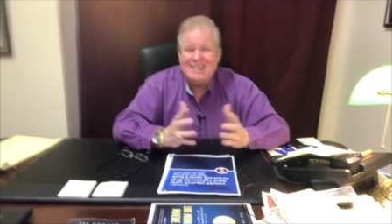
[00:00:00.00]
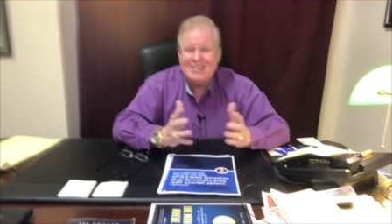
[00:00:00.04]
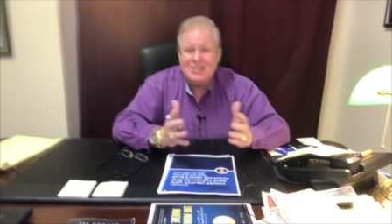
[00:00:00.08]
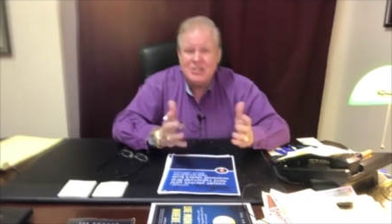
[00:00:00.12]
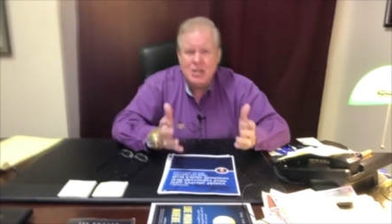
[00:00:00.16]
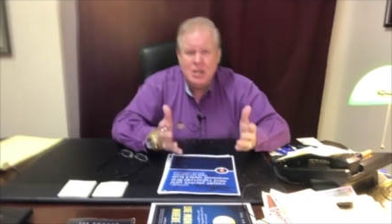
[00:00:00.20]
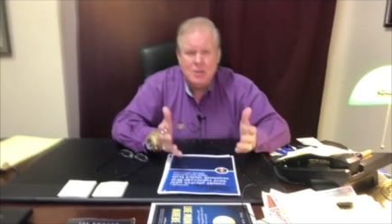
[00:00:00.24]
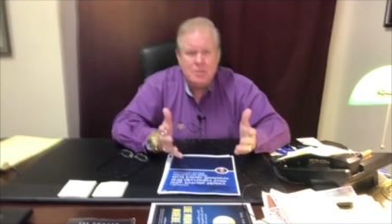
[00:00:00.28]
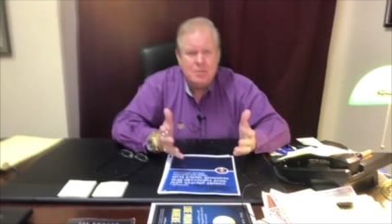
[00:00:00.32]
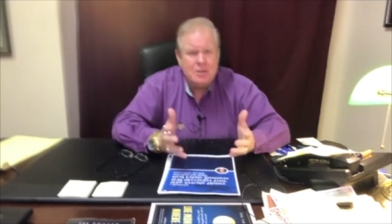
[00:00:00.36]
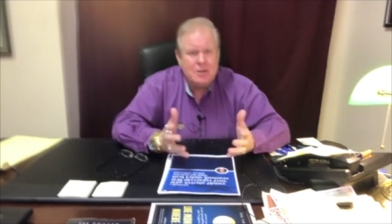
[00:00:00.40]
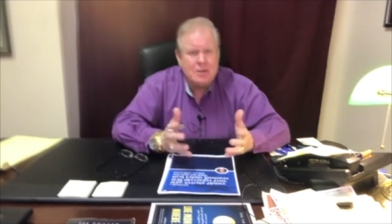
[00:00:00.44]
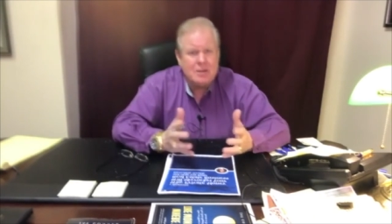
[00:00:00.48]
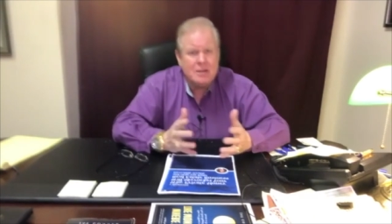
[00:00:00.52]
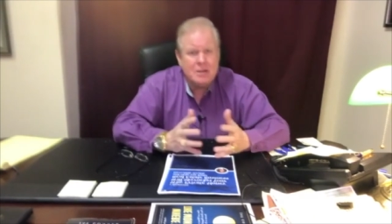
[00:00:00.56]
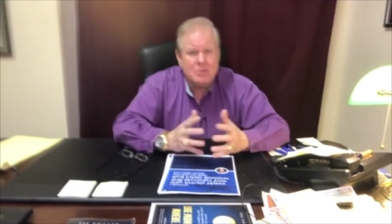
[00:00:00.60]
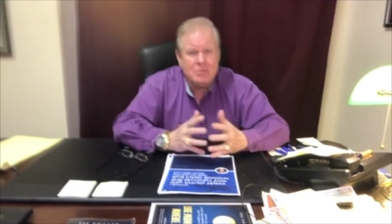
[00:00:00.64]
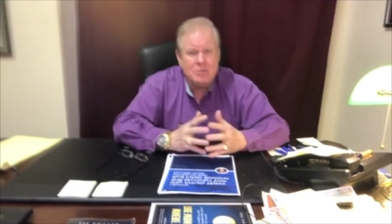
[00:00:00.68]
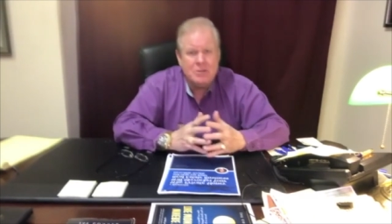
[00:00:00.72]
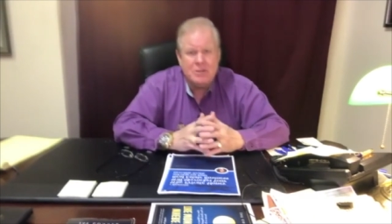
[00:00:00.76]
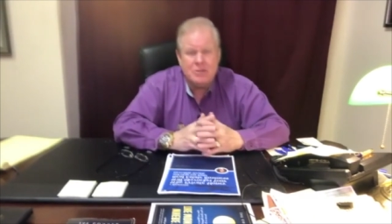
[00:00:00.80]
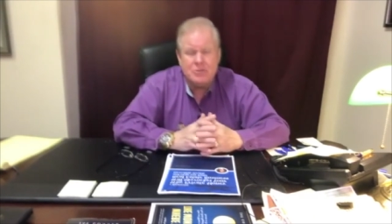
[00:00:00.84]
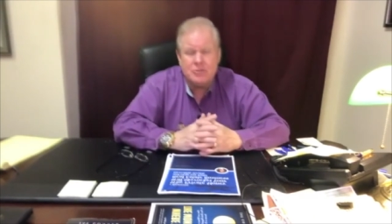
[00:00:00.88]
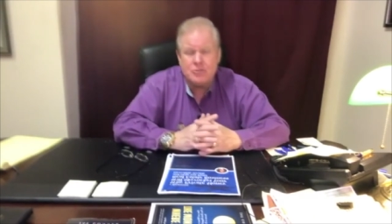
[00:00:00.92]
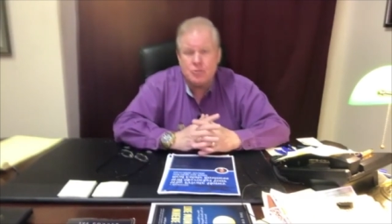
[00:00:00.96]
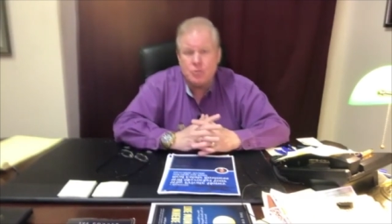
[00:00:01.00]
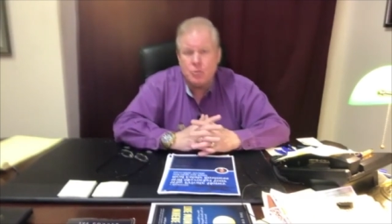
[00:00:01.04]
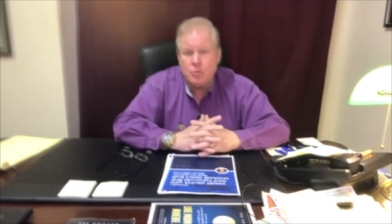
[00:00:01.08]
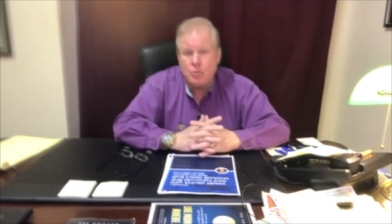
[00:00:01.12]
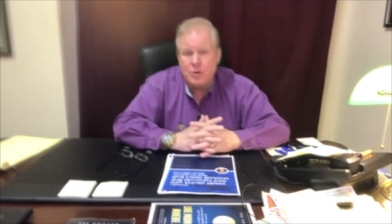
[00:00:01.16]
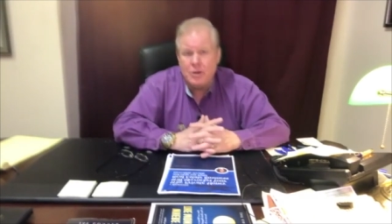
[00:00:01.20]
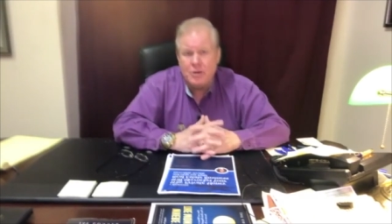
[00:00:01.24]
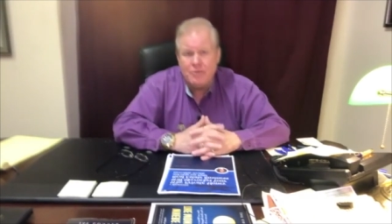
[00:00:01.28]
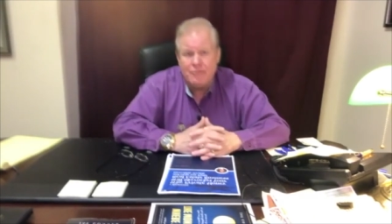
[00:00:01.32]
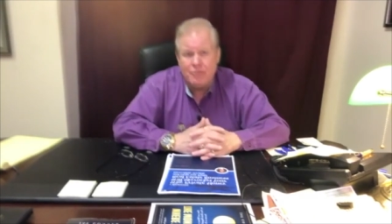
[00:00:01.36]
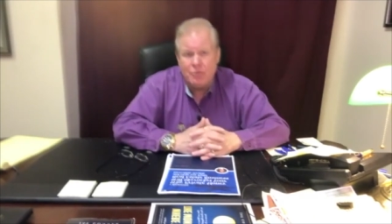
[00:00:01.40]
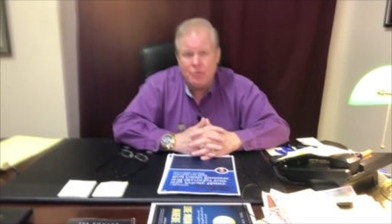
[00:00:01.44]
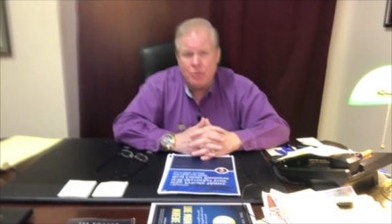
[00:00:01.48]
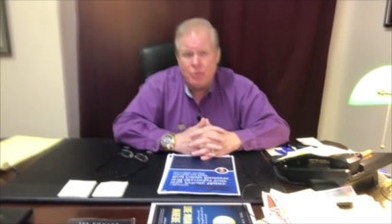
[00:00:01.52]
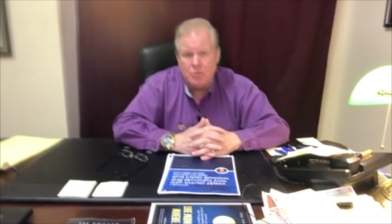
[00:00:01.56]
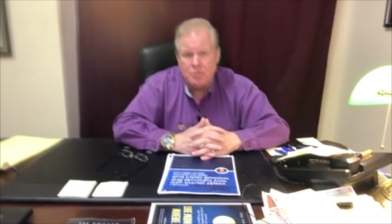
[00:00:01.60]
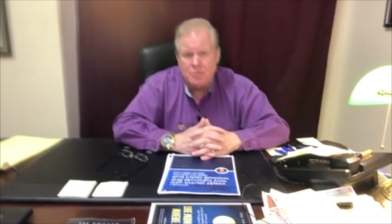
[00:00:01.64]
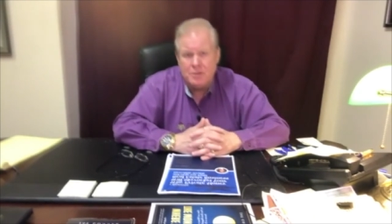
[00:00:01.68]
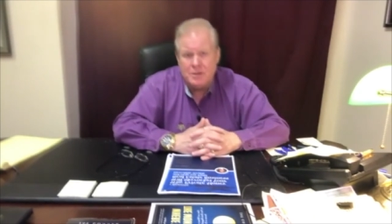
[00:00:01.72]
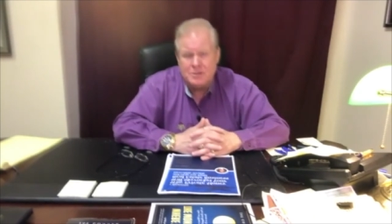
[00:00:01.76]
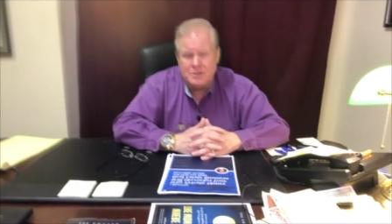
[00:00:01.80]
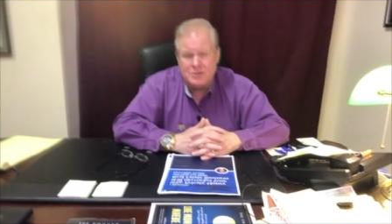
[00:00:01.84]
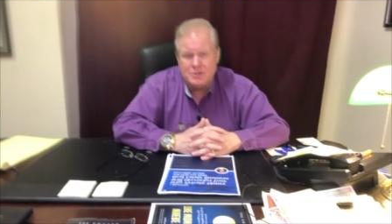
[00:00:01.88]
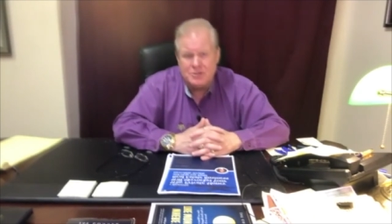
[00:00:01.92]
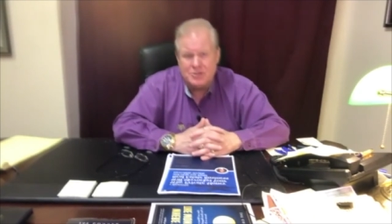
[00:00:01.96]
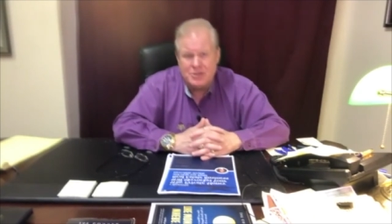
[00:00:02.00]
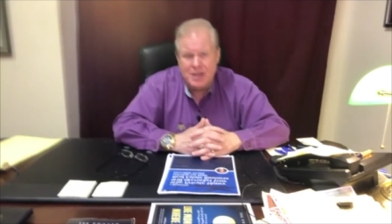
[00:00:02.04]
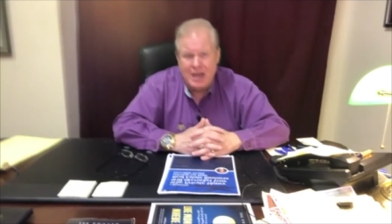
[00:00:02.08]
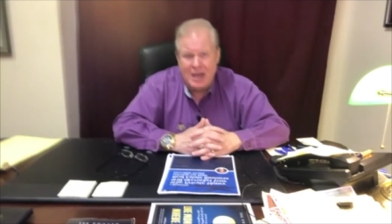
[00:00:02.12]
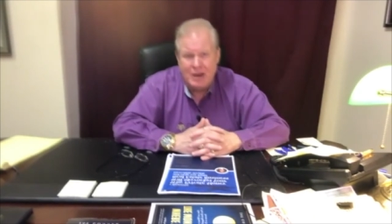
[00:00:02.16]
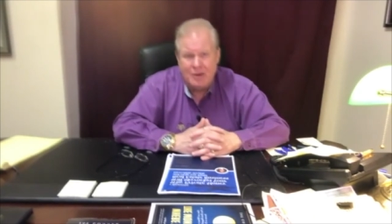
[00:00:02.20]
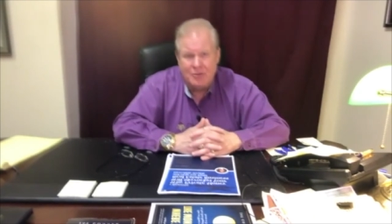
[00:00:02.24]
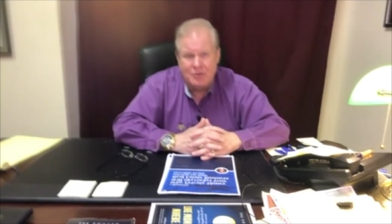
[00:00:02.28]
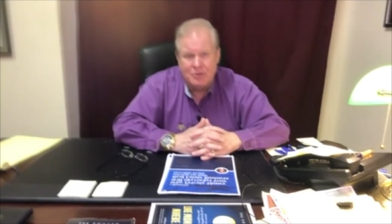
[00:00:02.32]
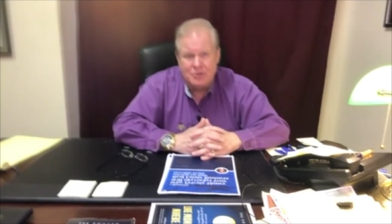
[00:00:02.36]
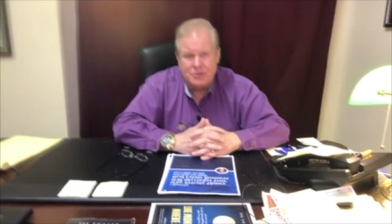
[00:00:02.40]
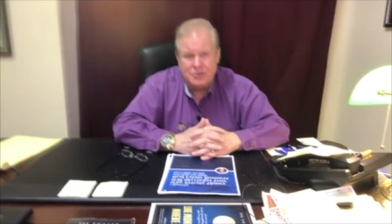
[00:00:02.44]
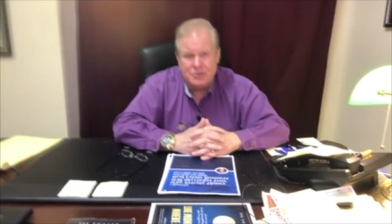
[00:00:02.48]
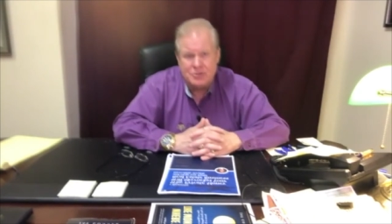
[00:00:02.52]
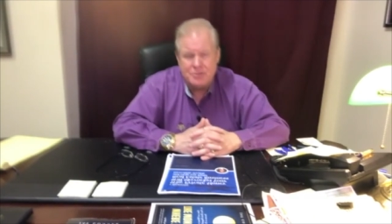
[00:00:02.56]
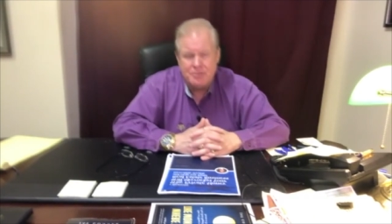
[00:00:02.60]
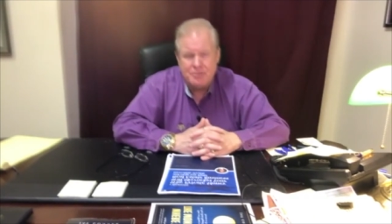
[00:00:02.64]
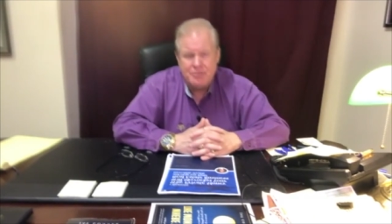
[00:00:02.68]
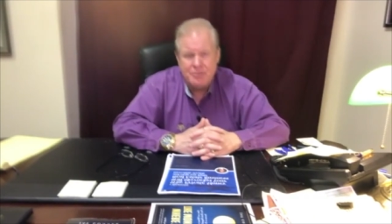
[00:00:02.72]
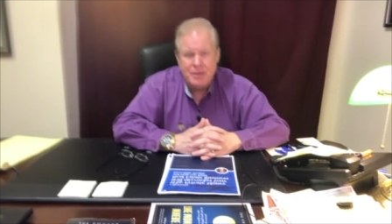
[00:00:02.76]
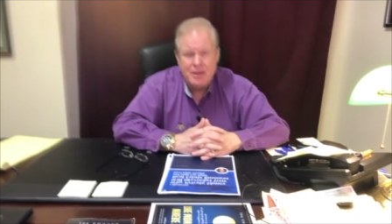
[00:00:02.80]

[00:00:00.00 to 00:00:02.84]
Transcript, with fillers: typically within 24 business hours.